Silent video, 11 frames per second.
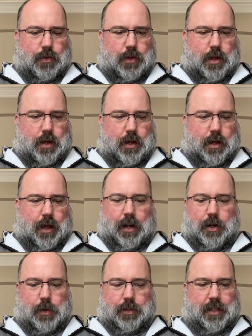uh, I don't
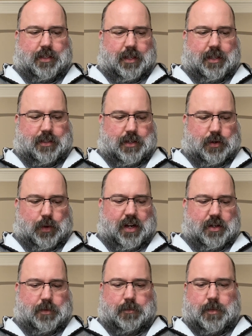know what this is.
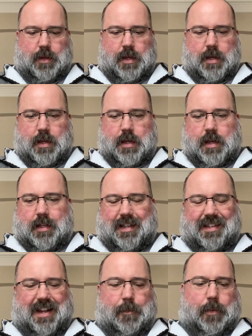Random,
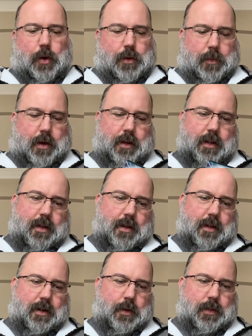that's not Pokemon. I
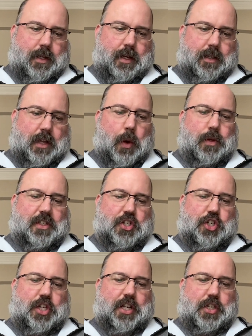don't know what that is. Oh, it's a
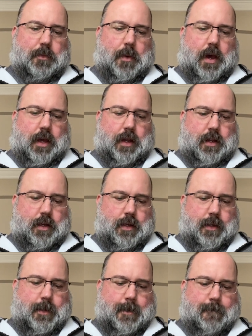Digimon.
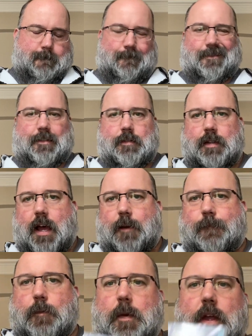Not
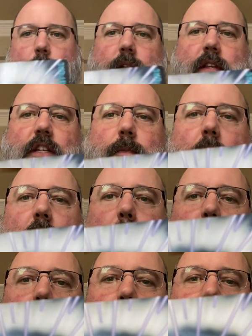familiar with Digimon,
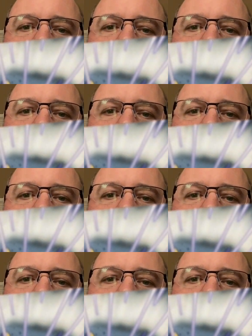but I bet the